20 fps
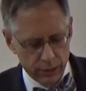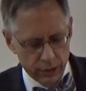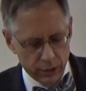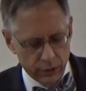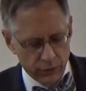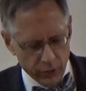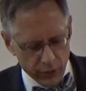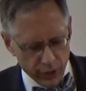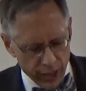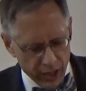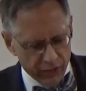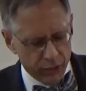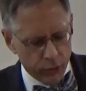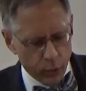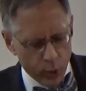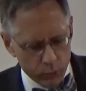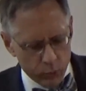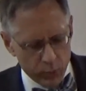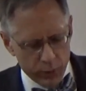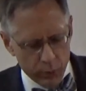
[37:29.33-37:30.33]
For if
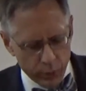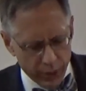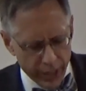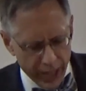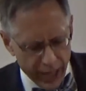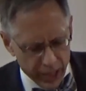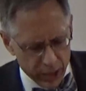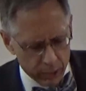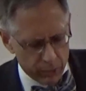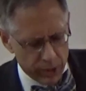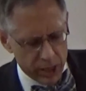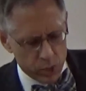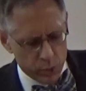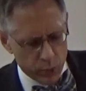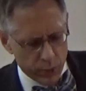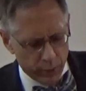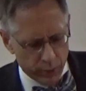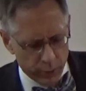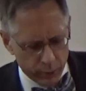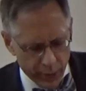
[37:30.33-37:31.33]
when we were enemies, we
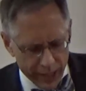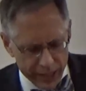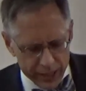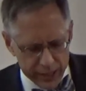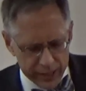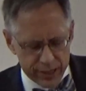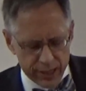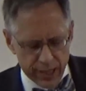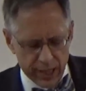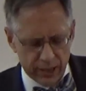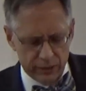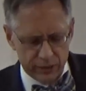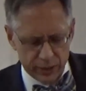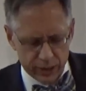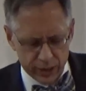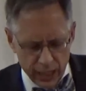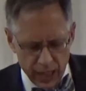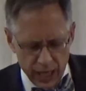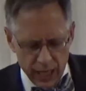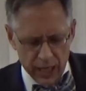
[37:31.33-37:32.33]
were reconciled to
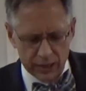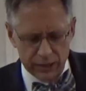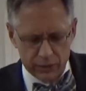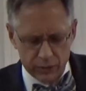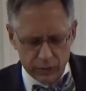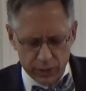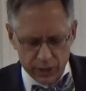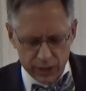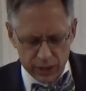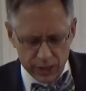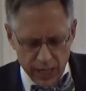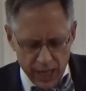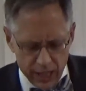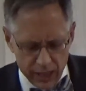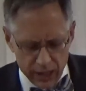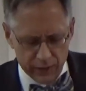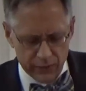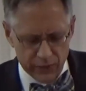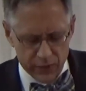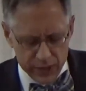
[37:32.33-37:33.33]
God through the death
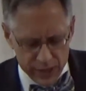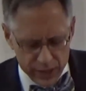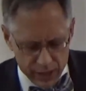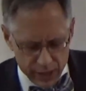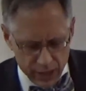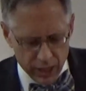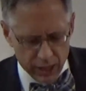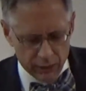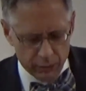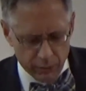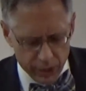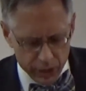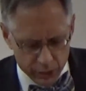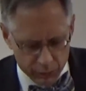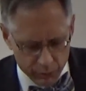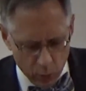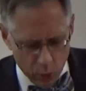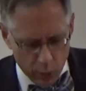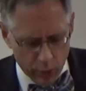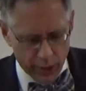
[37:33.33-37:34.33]
of his Son, much
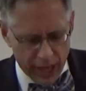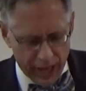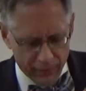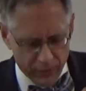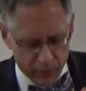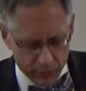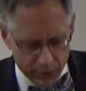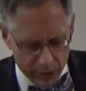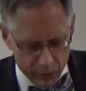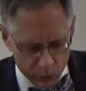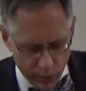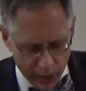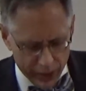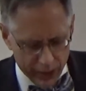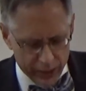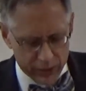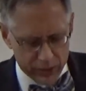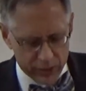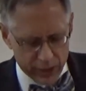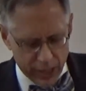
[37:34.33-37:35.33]
more having been
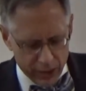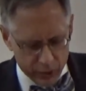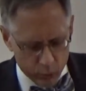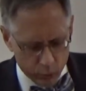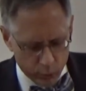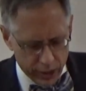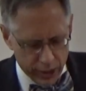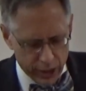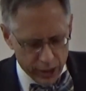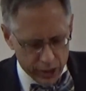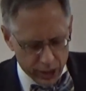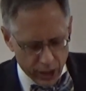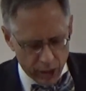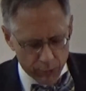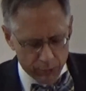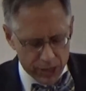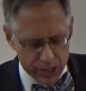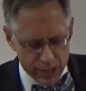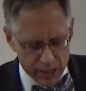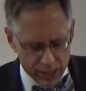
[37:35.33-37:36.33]
reconciled, we shall
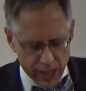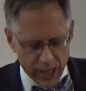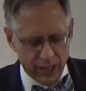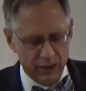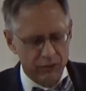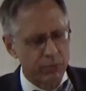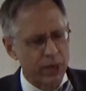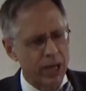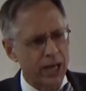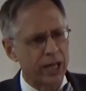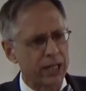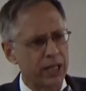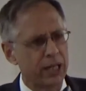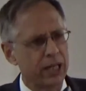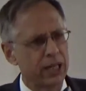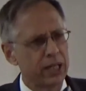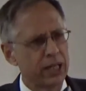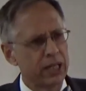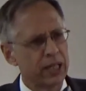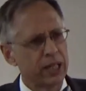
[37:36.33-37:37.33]
be saved by
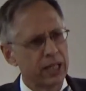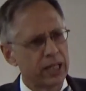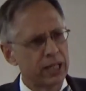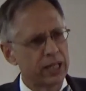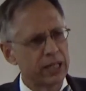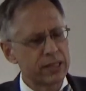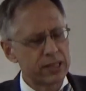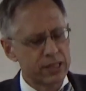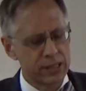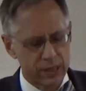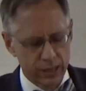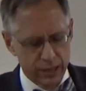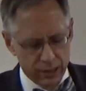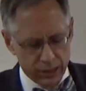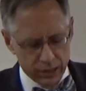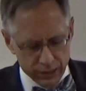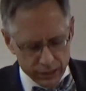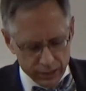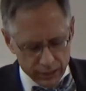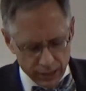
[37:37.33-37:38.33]
his
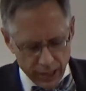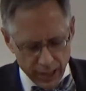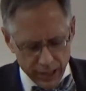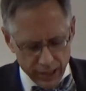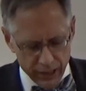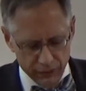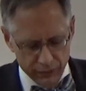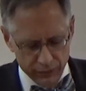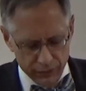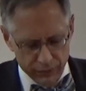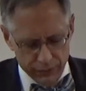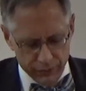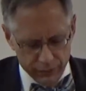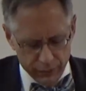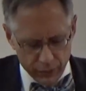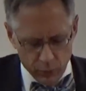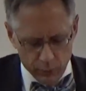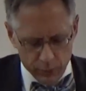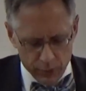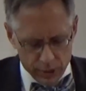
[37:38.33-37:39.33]
life.
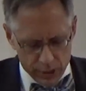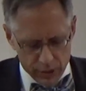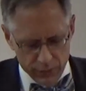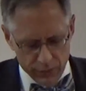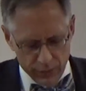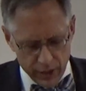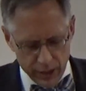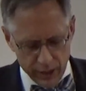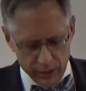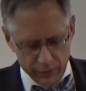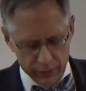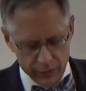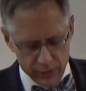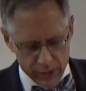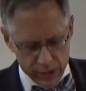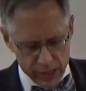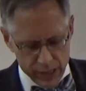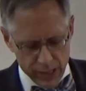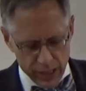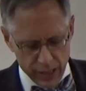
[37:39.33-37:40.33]
Romans 5,
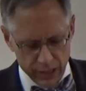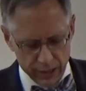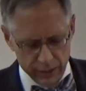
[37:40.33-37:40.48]
verse 10.